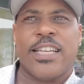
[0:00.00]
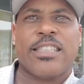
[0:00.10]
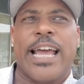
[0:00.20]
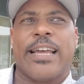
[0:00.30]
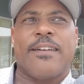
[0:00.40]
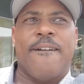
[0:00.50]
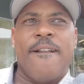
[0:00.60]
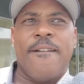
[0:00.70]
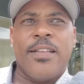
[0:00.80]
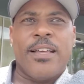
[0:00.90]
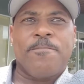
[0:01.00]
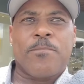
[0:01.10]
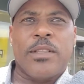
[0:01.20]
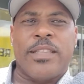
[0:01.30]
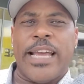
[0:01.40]
like
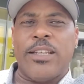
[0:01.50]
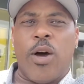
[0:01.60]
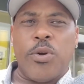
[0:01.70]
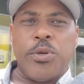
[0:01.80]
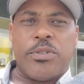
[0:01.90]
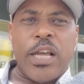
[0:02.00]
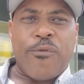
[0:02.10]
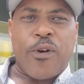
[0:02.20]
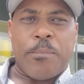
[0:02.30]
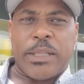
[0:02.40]
they know you different,